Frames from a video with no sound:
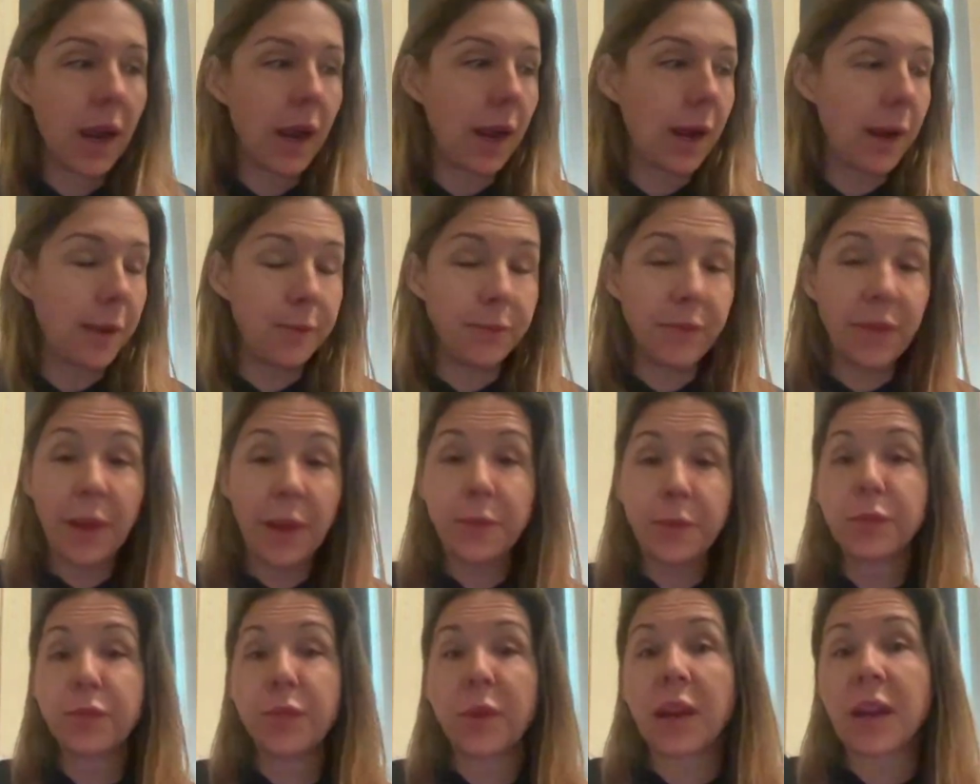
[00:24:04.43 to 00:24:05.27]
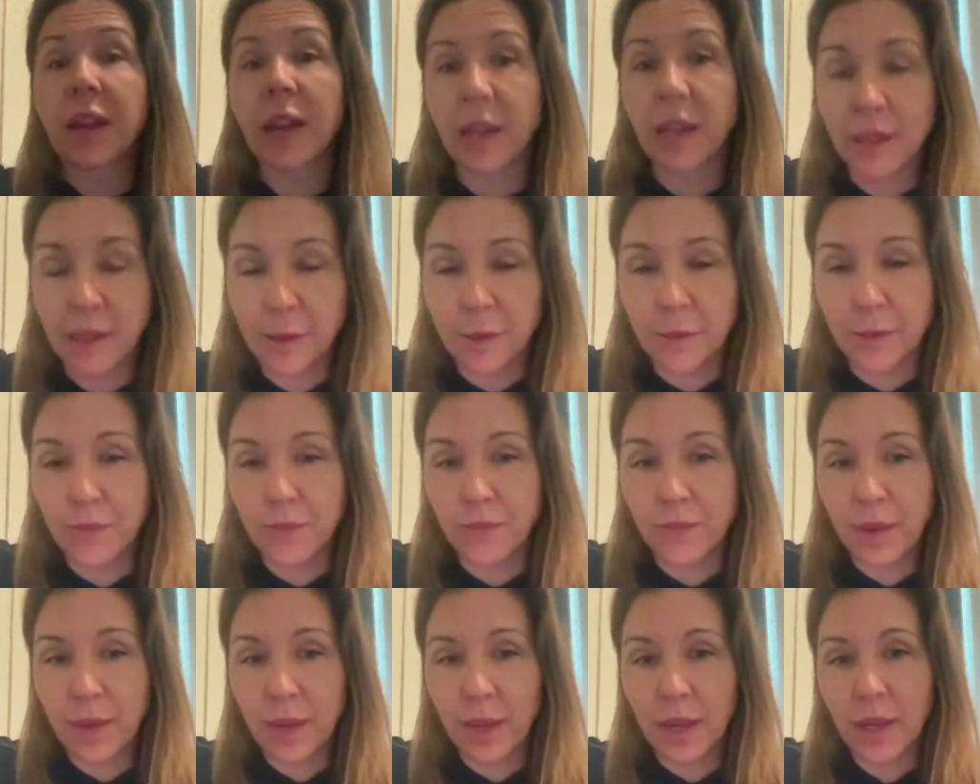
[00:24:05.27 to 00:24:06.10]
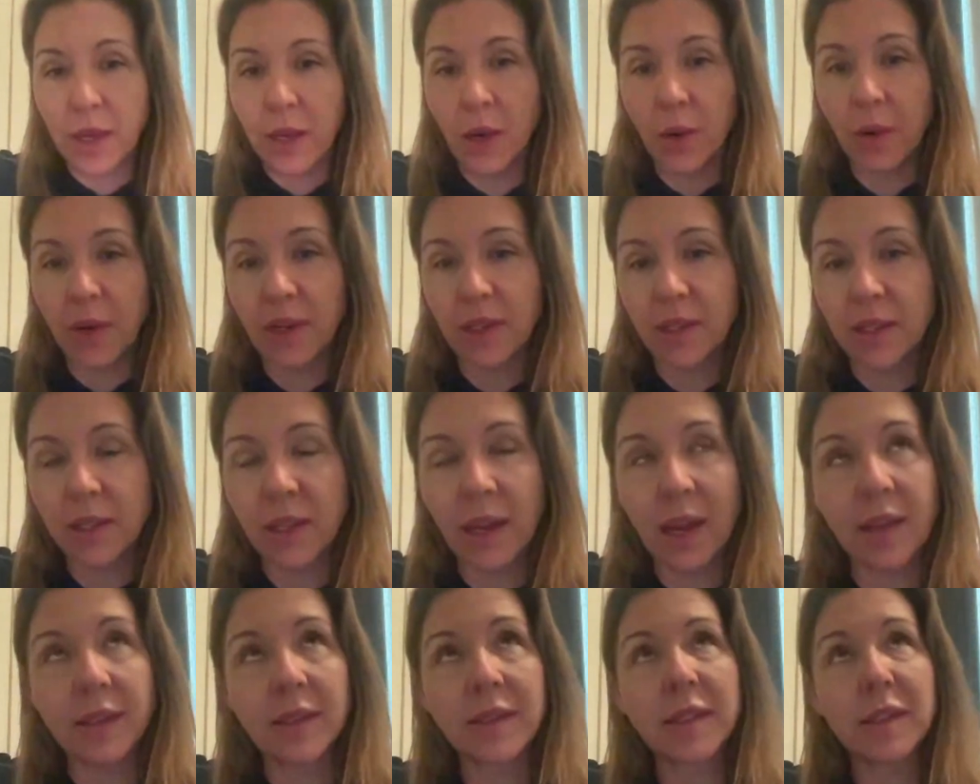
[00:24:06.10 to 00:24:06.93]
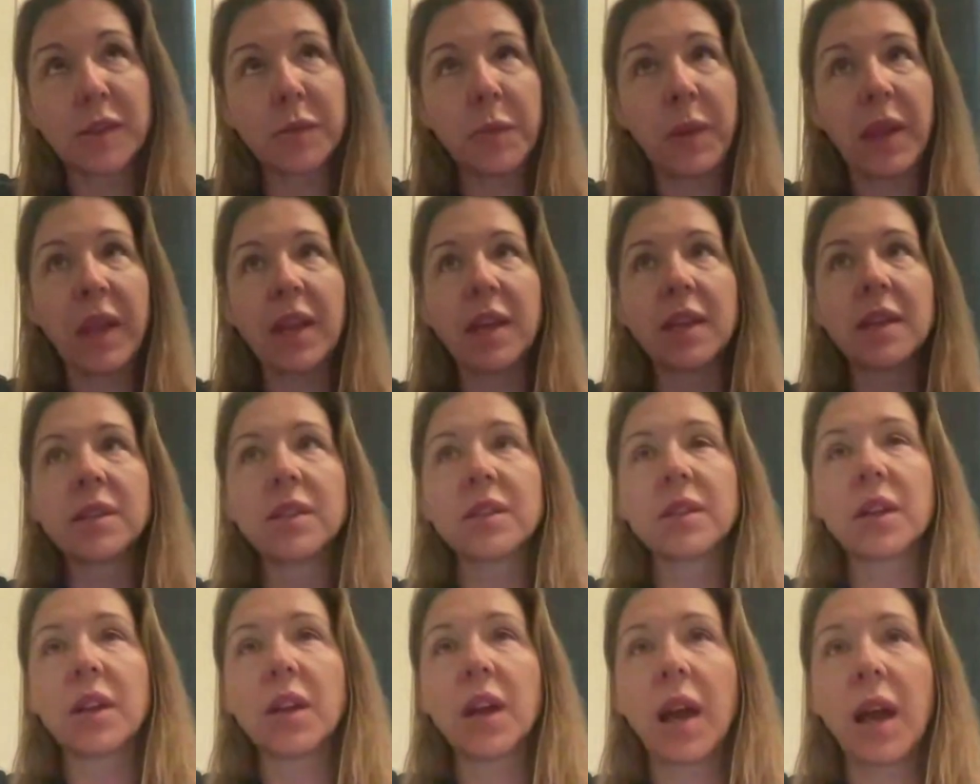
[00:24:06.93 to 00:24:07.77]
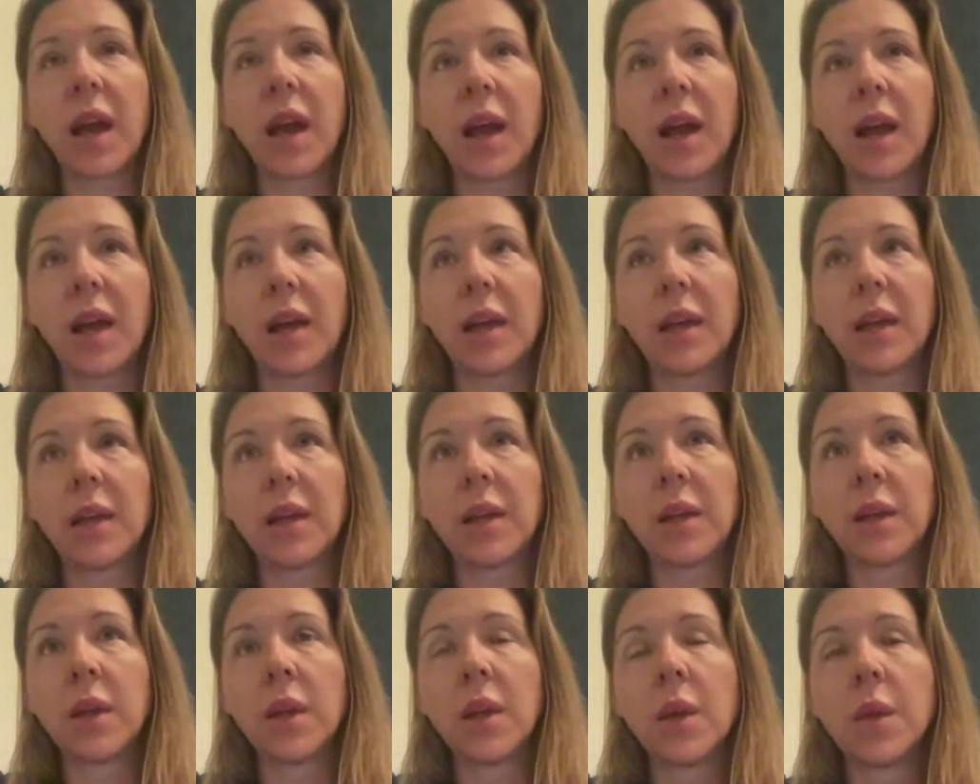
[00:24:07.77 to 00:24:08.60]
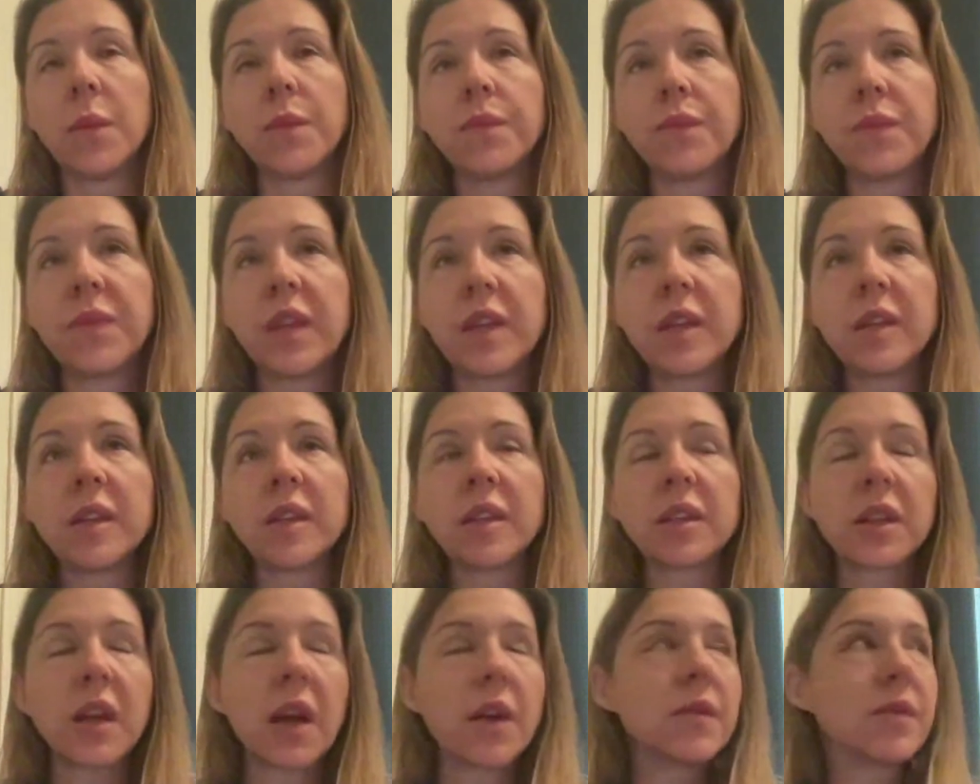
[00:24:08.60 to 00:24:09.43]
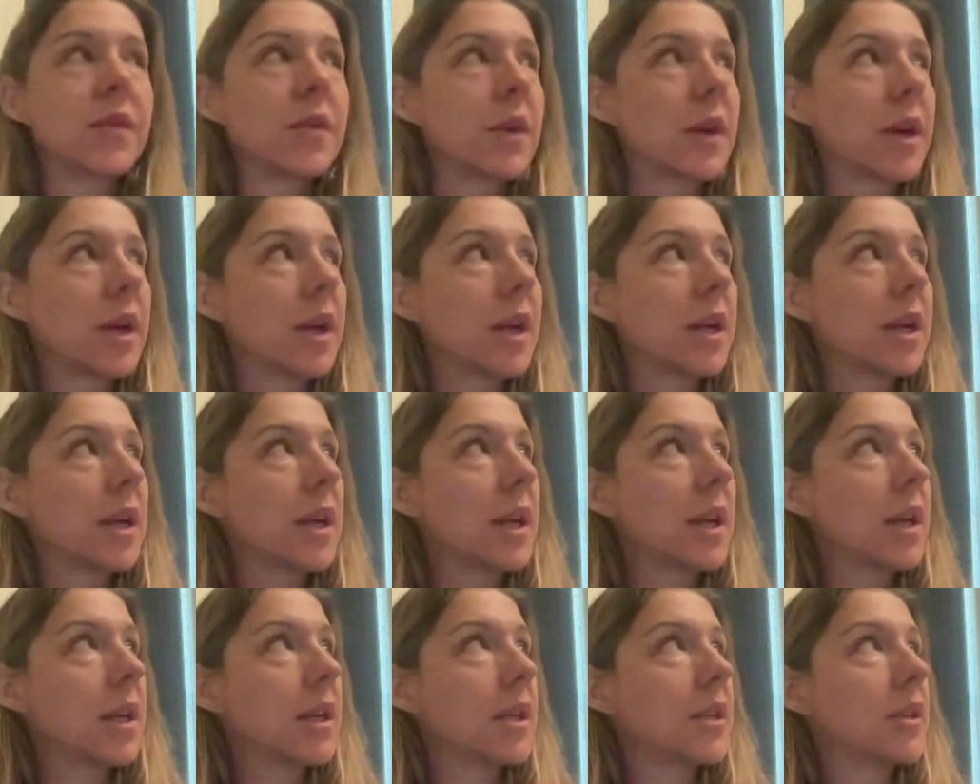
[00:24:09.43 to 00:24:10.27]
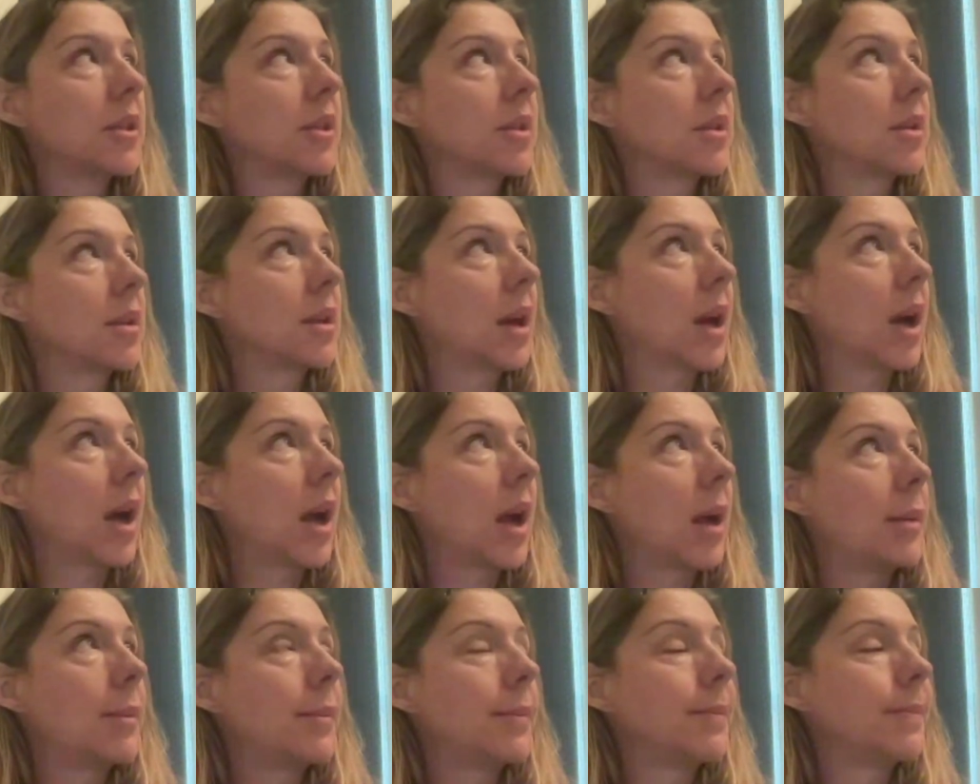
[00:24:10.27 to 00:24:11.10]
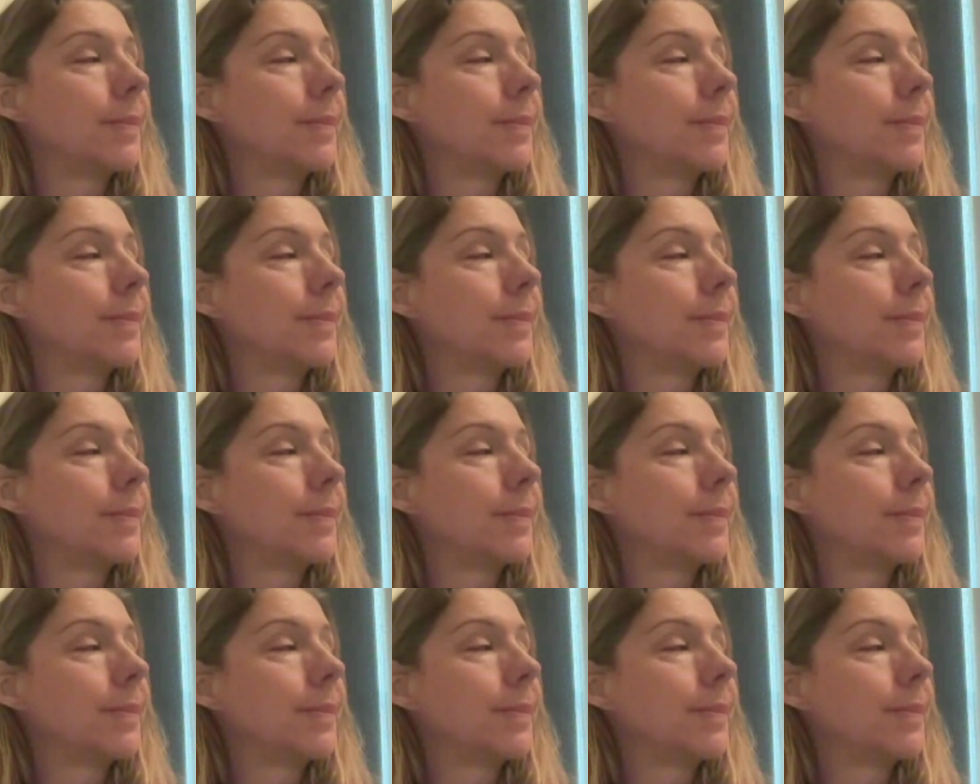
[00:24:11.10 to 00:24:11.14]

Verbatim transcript: and bringing them, you know, into that space. The discovery is, I